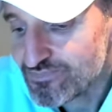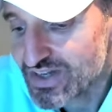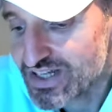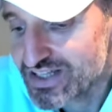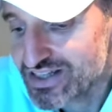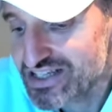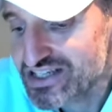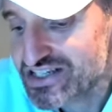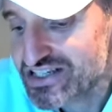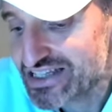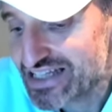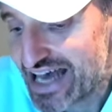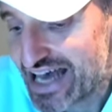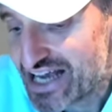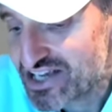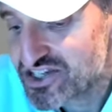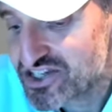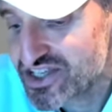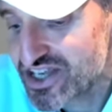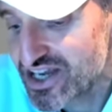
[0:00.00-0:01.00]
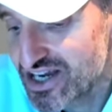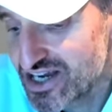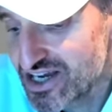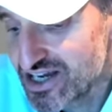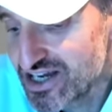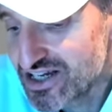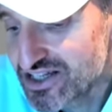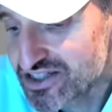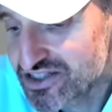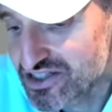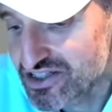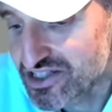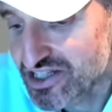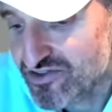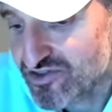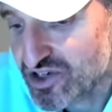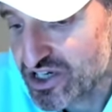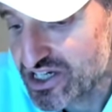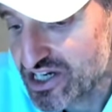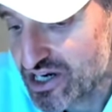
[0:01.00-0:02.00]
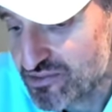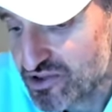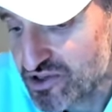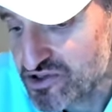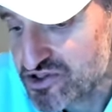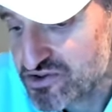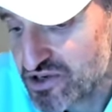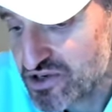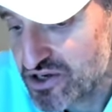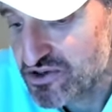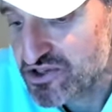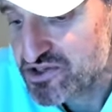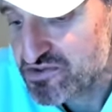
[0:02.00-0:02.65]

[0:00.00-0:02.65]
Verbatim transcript: this last delivery numbers. It was